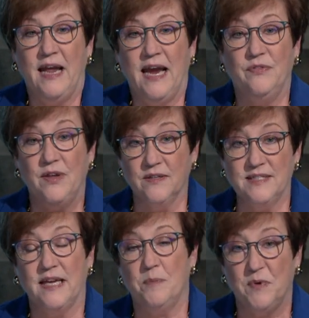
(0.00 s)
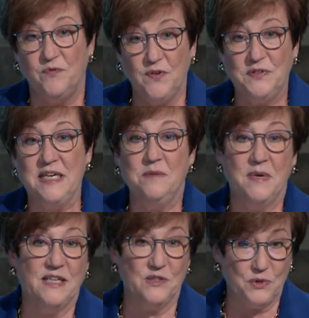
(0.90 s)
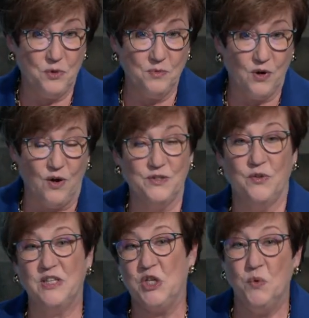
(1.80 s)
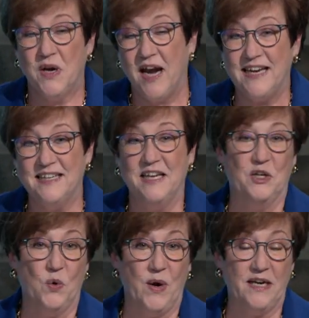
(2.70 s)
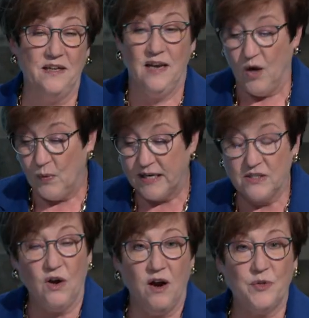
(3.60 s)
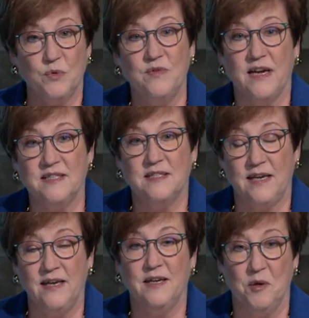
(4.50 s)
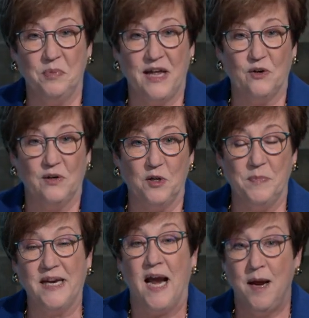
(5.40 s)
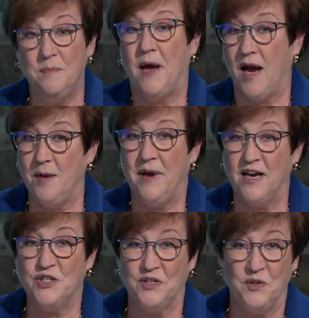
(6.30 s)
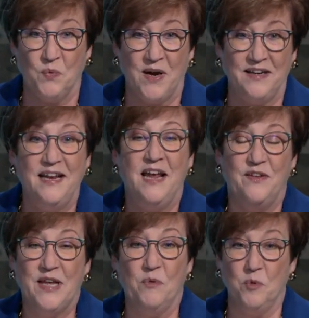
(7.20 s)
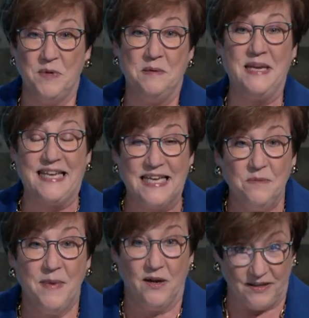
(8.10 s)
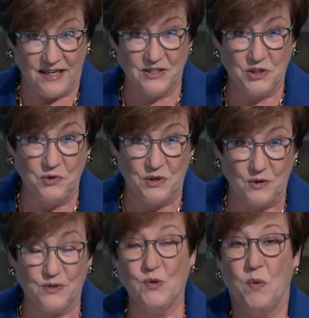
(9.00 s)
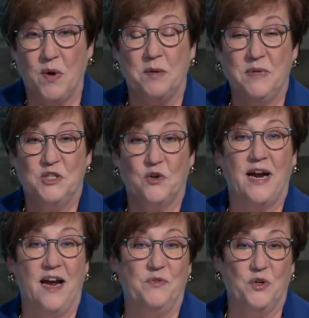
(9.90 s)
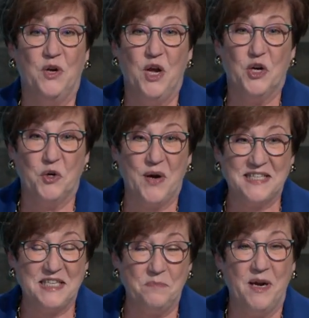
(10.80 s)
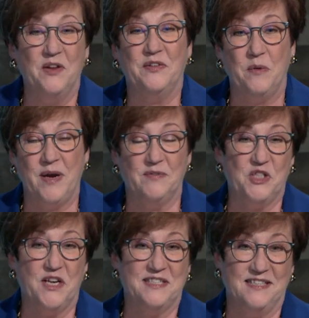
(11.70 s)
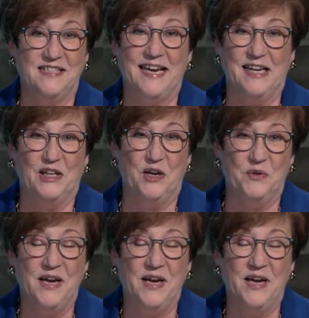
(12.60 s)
and they'll set up a 15-minute Zoom call so that you and I can get acquainted. We can talk through that income planner a little bit. I'm actually the one that will be emailing it to you, so I want to be sure I have your correct email and that we have a chance to say hello.